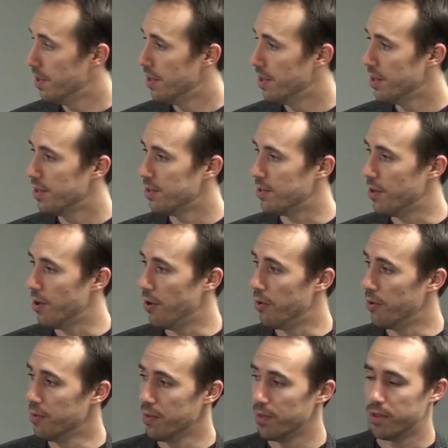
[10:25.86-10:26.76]

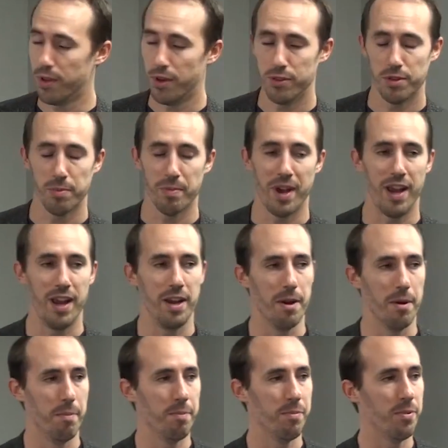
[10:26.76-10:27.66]
So those are my
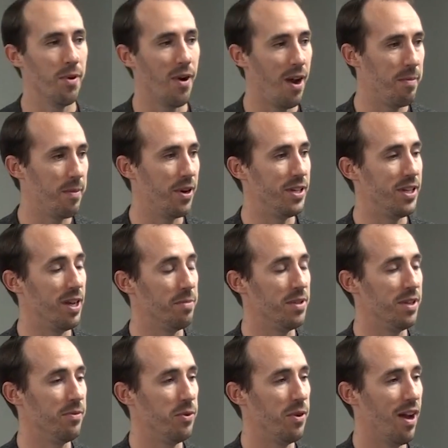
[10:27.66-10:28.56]
primary tips,
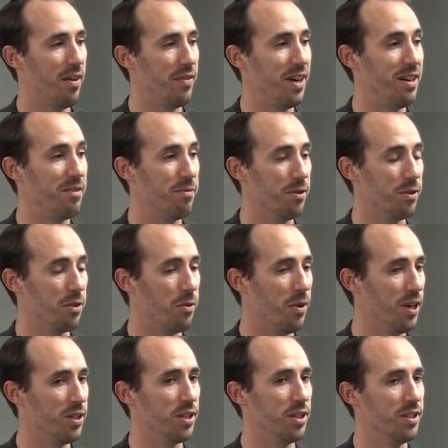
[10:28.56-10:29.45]
and if you have any further
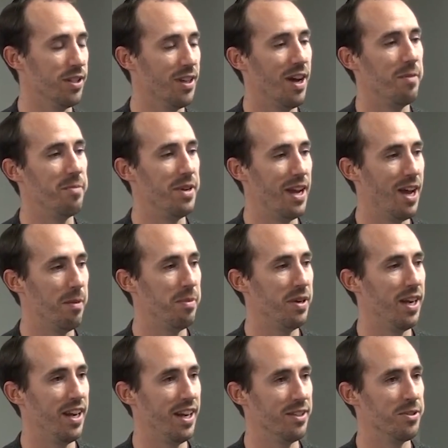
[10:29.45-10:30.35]
questions, I'll be happy
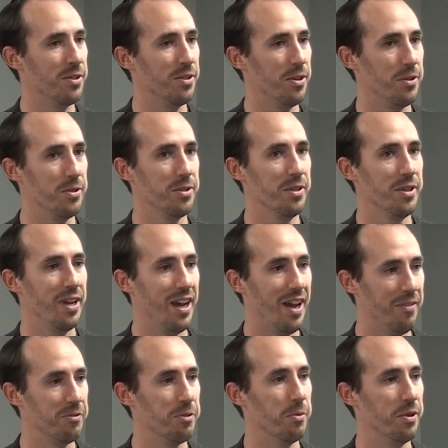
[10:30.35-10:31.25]
to answer those
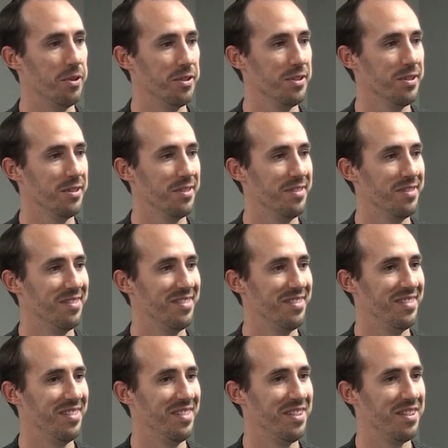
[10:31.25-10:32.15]
afterwards.
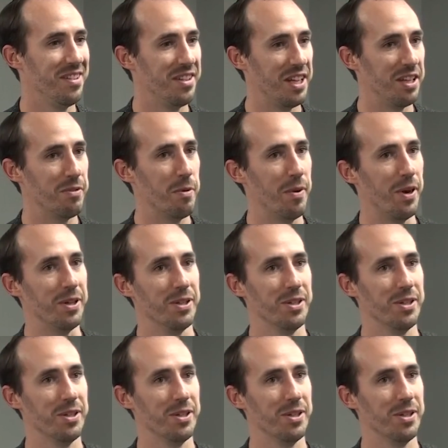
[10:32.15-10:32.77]
Thanks very much.